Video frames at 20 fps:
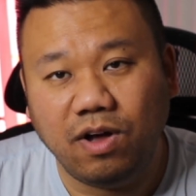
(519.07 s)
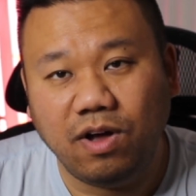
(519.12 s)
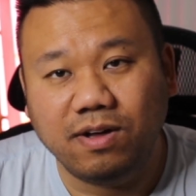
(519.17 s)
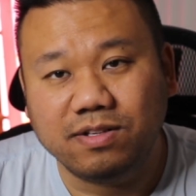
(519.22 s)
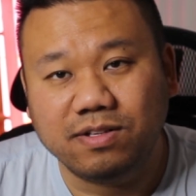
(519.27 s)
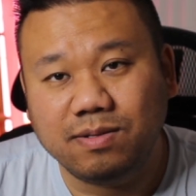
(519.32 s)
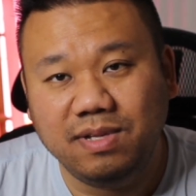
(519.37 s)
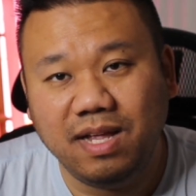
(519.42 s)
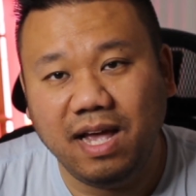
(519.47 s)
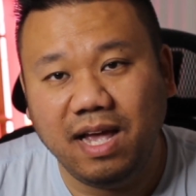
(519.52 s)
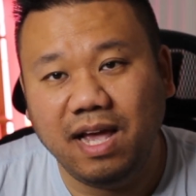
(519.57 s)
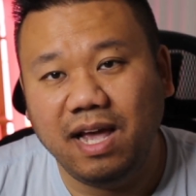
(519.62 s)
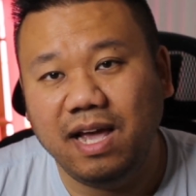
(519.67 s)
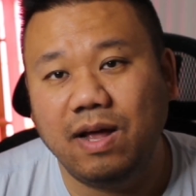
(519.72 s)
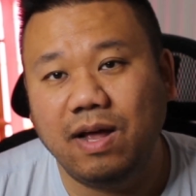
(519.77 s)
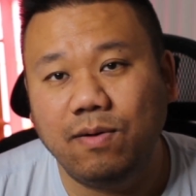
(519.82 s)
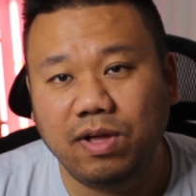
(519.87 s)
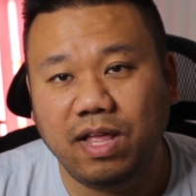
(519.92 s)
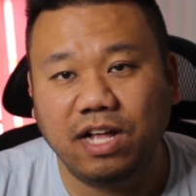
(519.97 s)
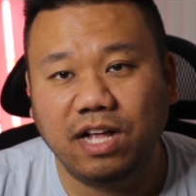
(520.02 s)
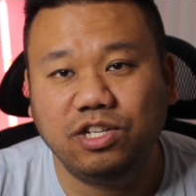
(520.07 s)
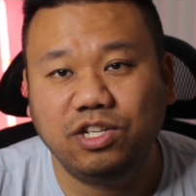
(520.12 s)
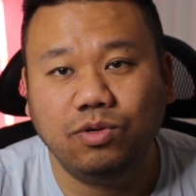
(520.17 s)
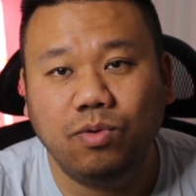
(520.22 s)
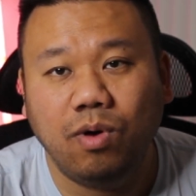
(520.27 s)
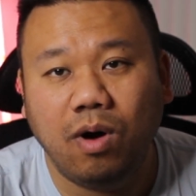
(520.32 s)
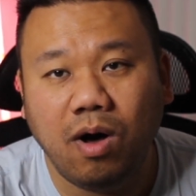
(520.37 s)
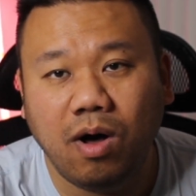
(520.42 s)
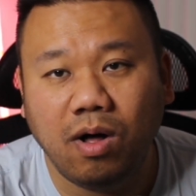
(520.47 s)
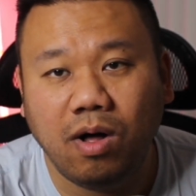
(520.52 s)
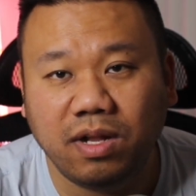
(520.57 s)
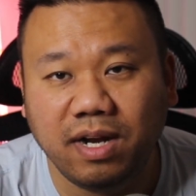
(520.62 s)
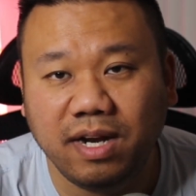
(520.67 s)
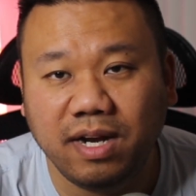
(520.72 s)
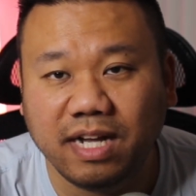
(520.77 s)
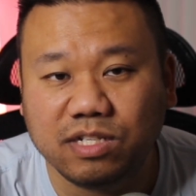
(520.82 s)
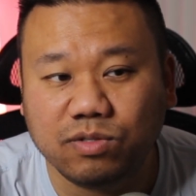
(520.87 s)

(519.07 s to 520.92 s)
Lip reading: awesome day, and I will catch you all on the next